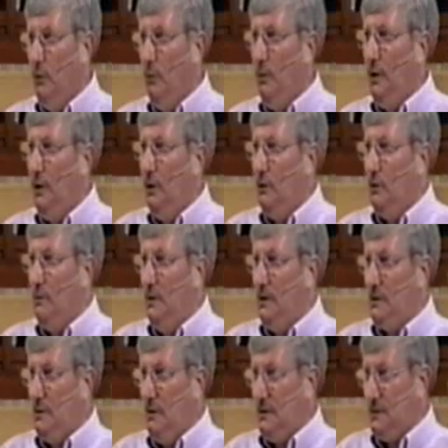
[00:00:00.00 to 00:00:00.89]
we know to be
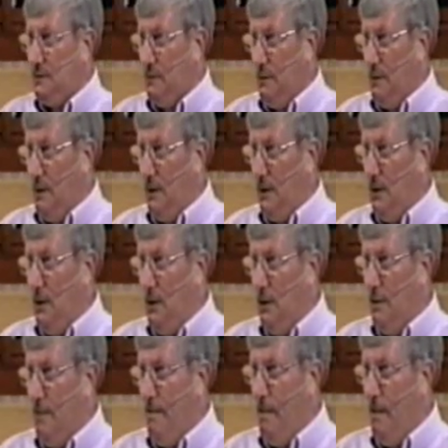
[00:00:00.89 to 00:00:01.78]
trustworthy.
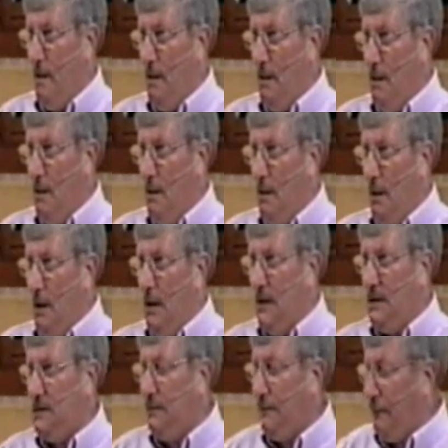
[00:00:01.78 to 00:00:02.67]
And
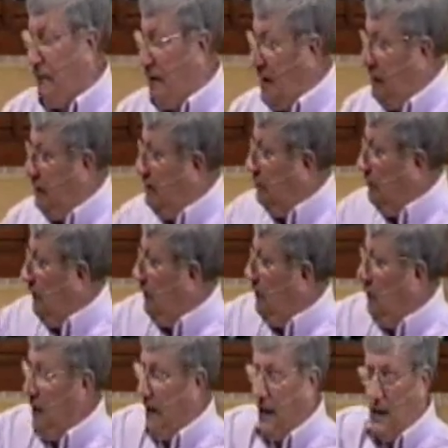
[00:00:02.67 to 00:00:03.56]
it's a faith that we
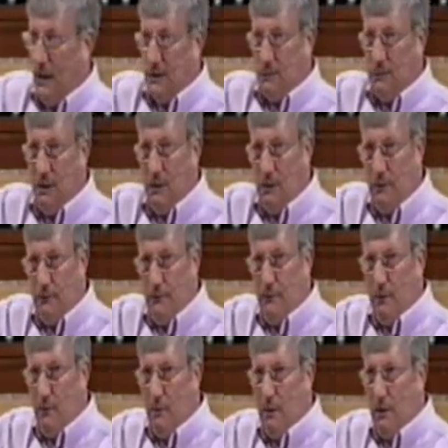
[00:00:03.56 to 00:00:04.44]
look at as we look
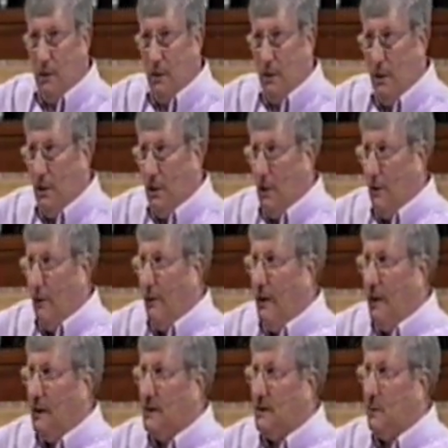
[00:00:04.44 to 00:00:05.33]
forward.
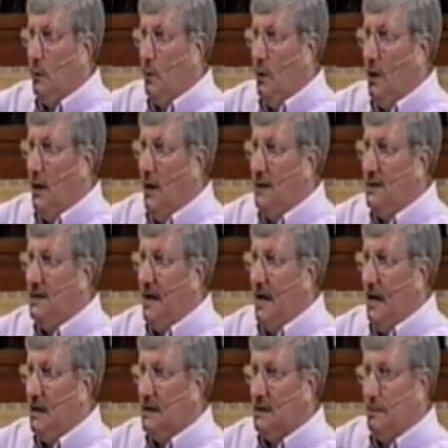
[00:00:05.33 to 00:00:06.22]
This was,
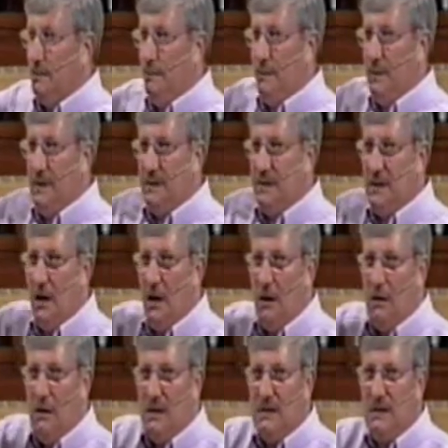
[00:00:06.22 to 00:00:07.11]
as
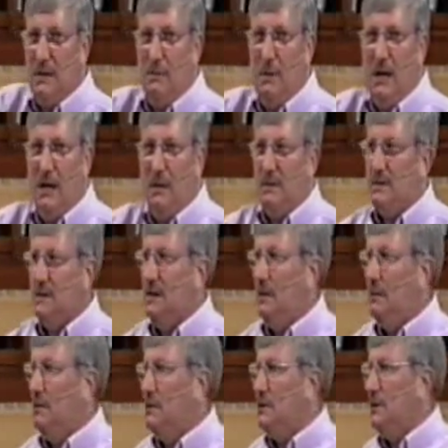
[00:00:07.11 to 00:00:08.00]
bizarre as it may have
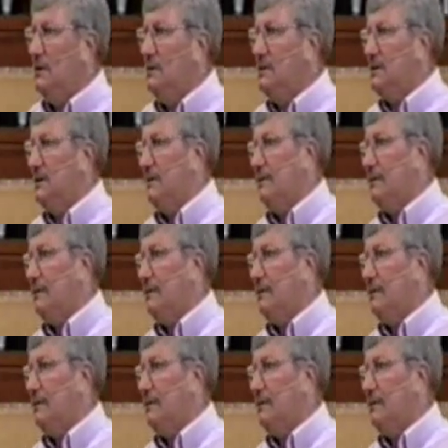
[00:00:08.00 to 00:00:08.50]
seemed to Joseph,